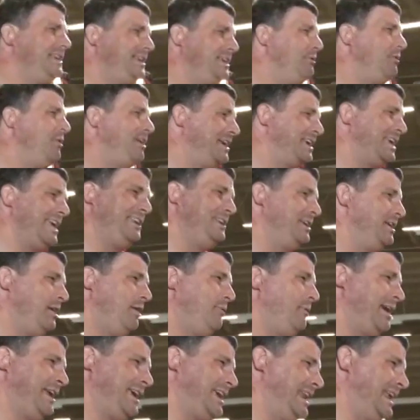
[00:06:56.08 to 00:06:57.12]
thing you
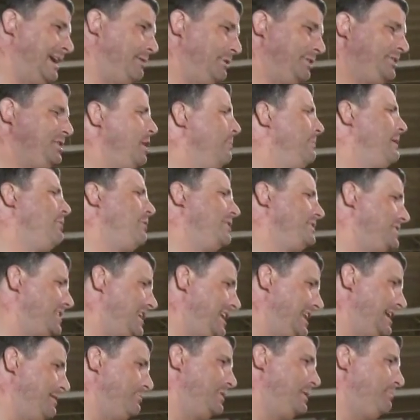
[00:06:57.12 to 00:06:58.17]
don't want to get hit with. Nobody wants to
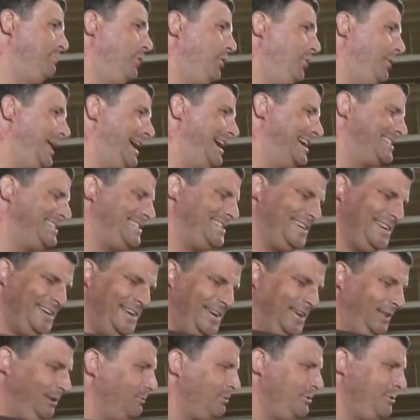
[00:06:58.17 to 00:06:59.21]
get hit with a pole axe.
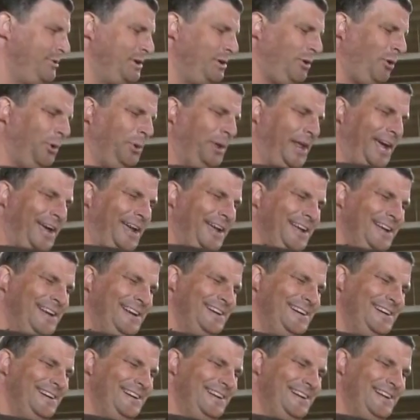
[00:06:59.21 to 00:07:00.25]
It'll ruin your whole day.
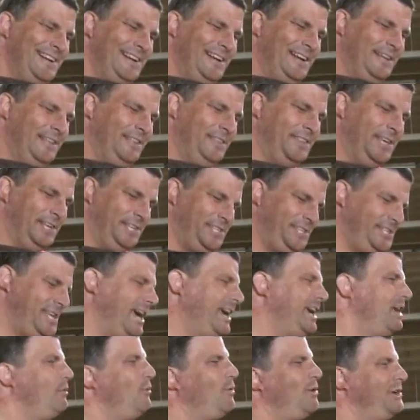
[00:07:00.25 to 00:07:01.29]
The
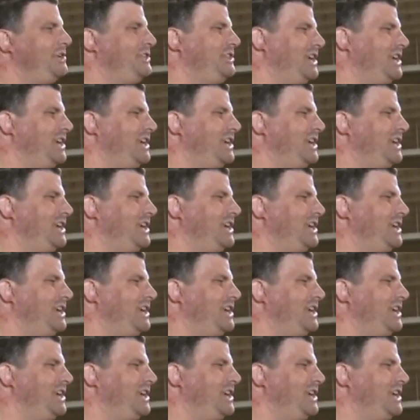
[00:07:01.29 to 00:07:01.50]
second worst